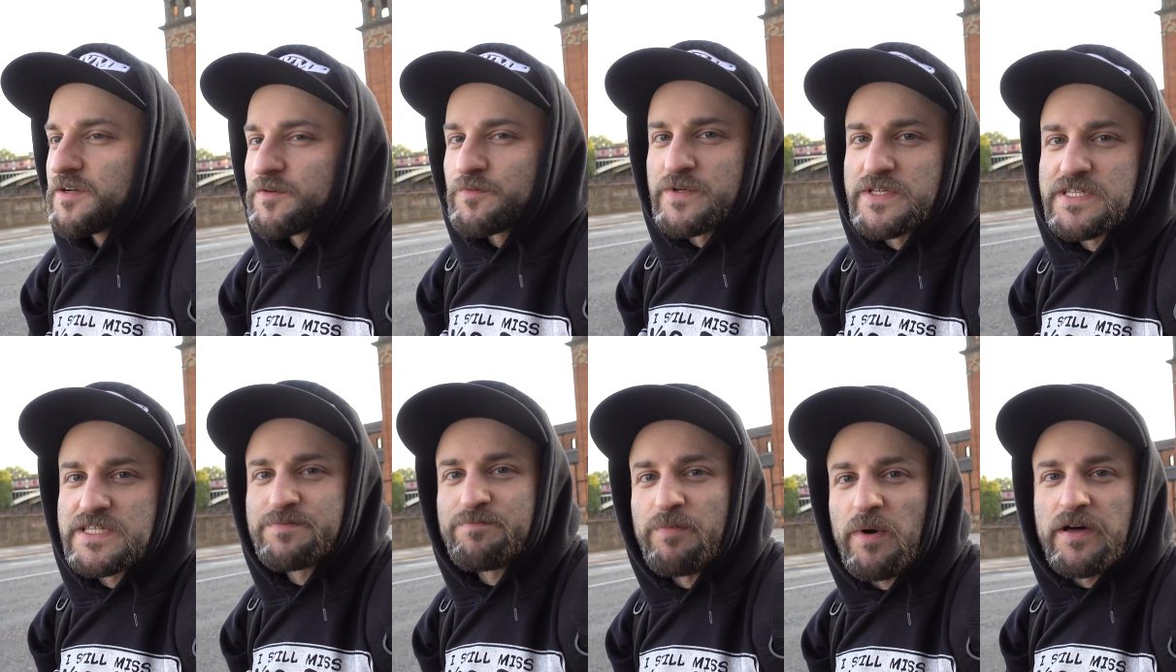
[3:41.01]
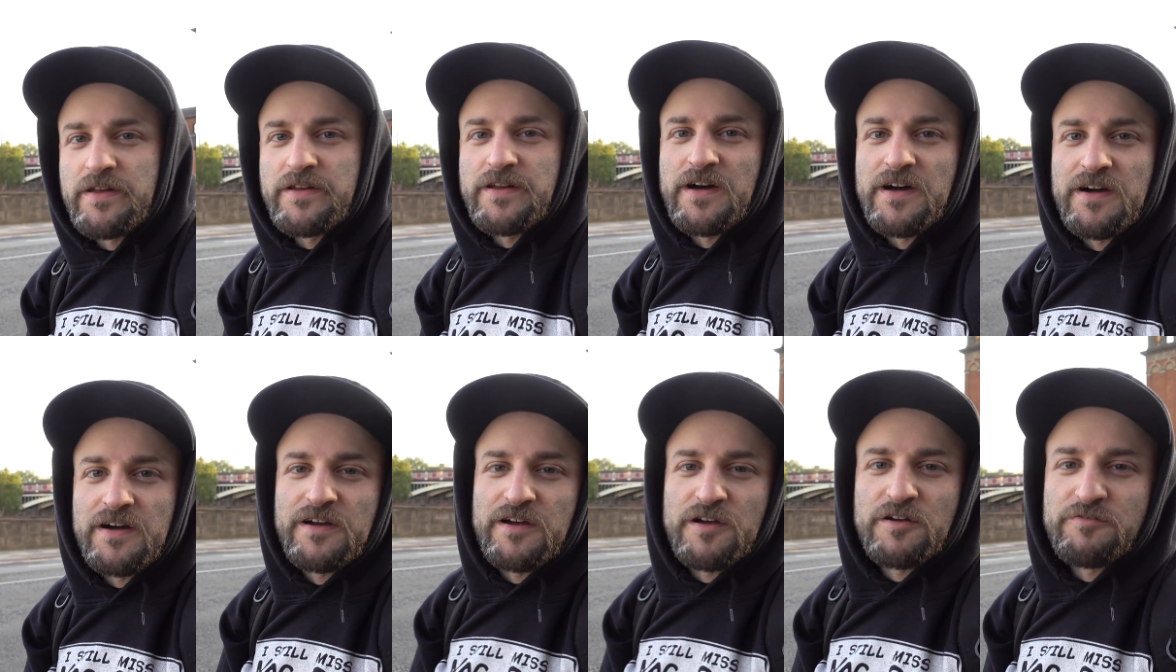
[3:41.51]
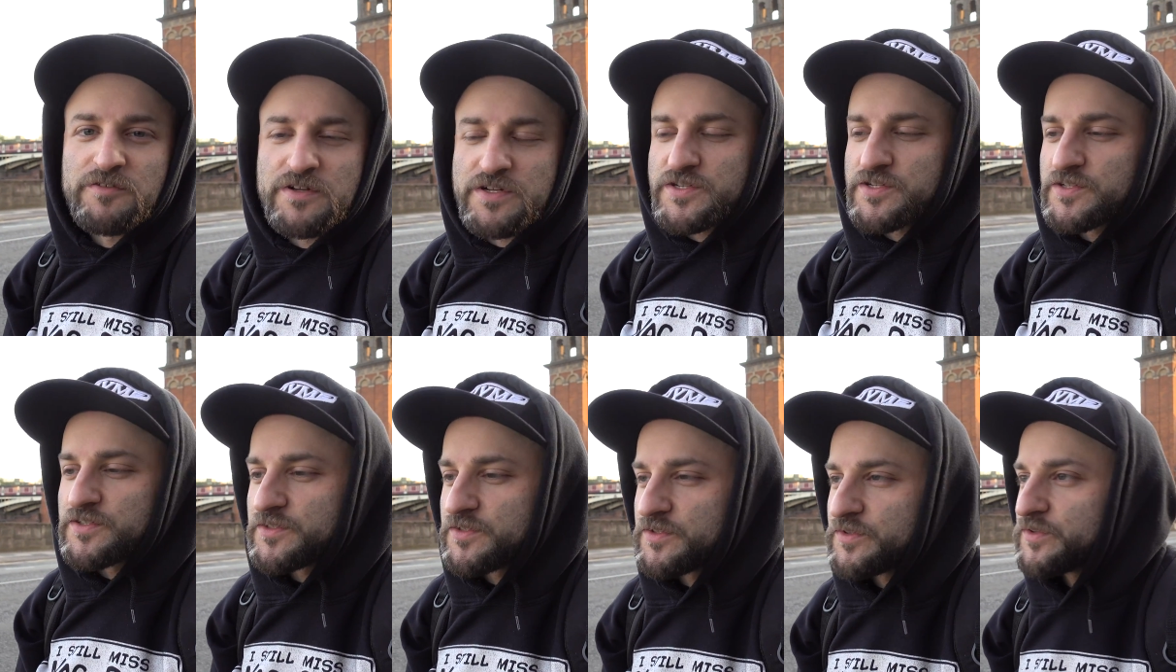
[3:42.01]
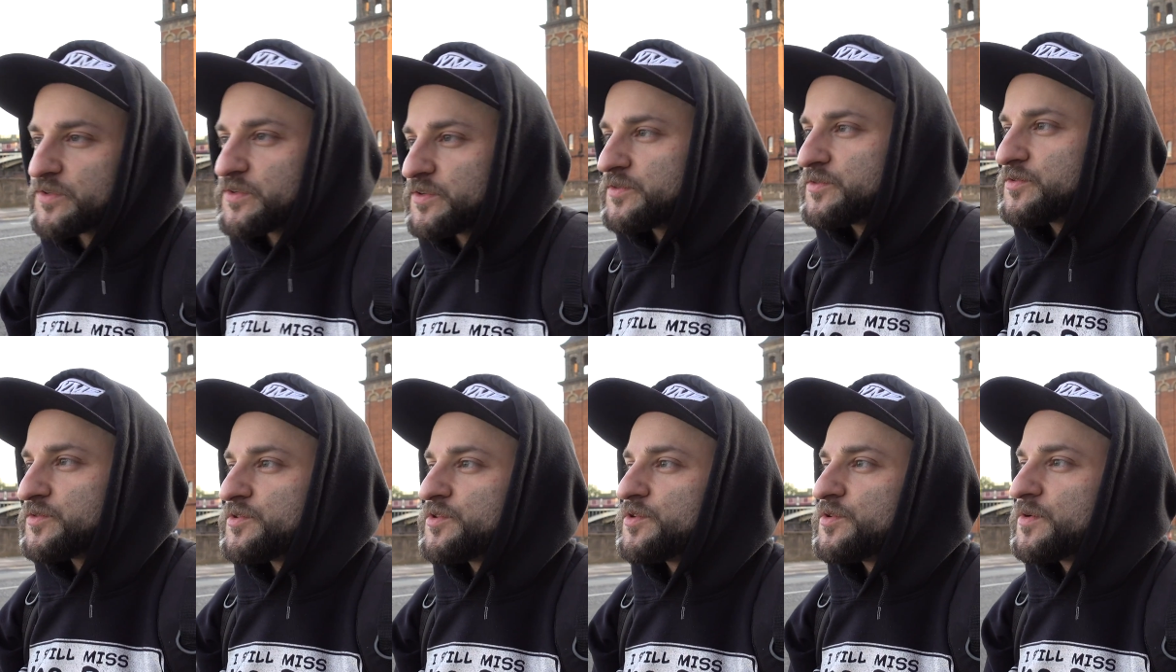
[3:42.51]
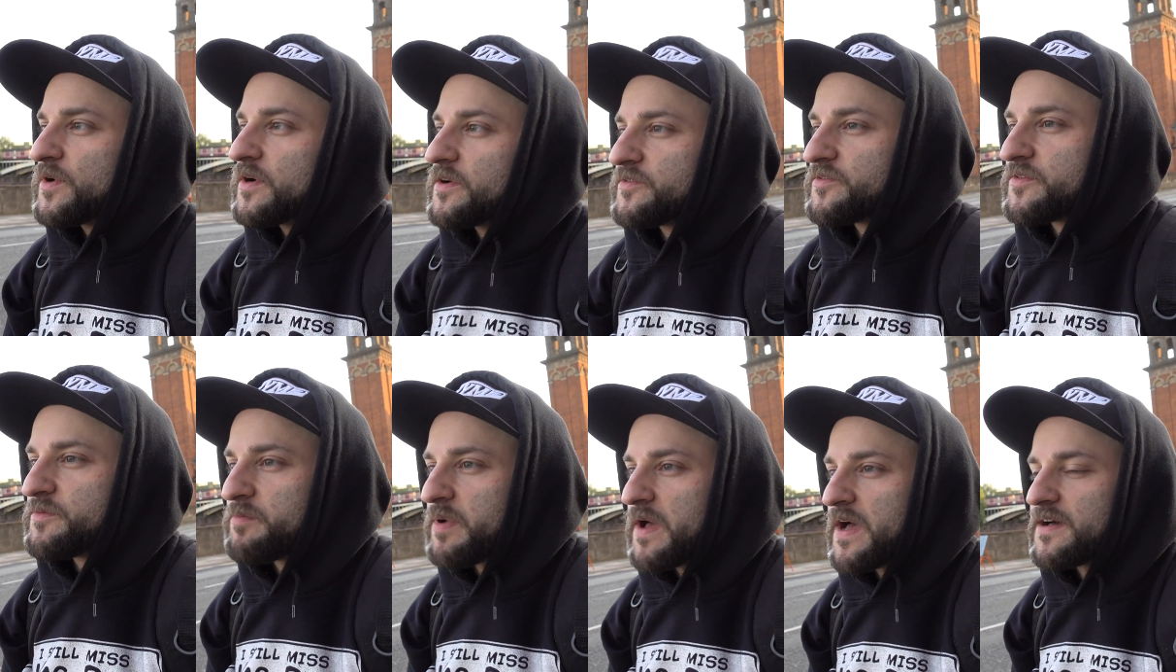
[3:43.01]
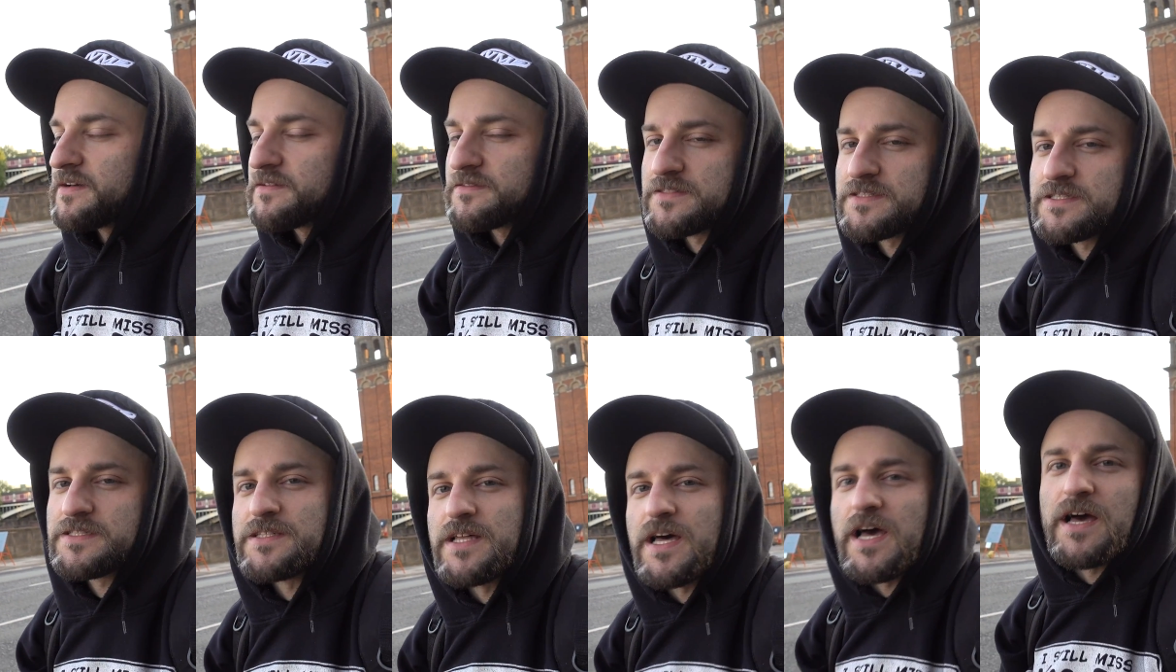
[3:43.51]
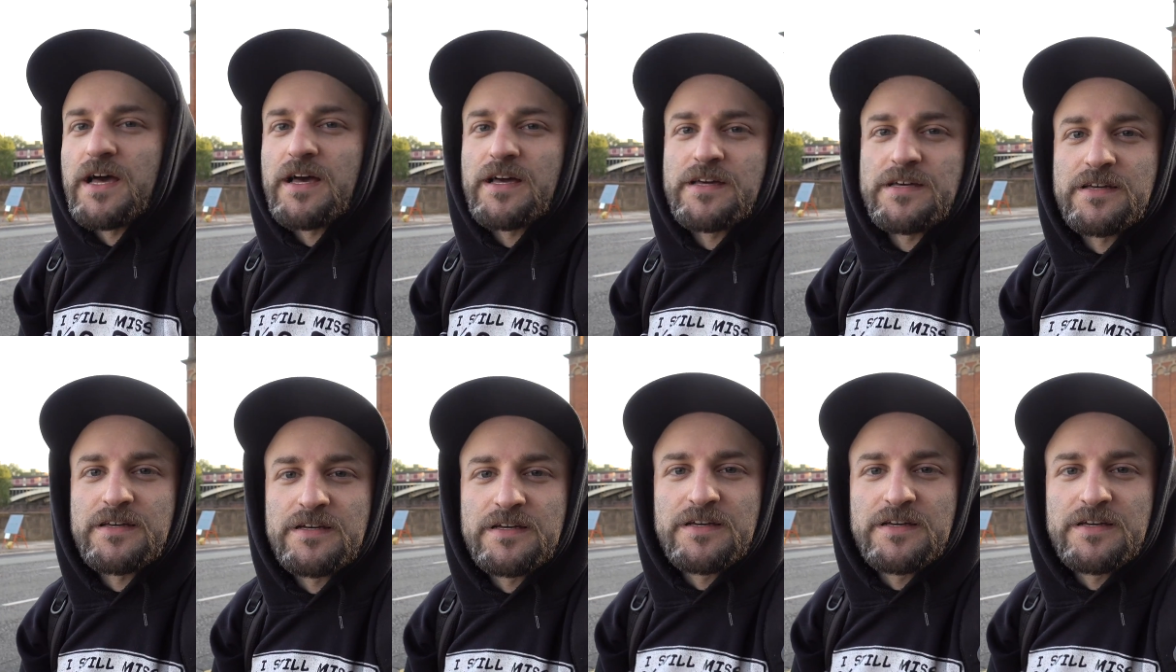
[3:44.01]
We spun our original 200-pound stack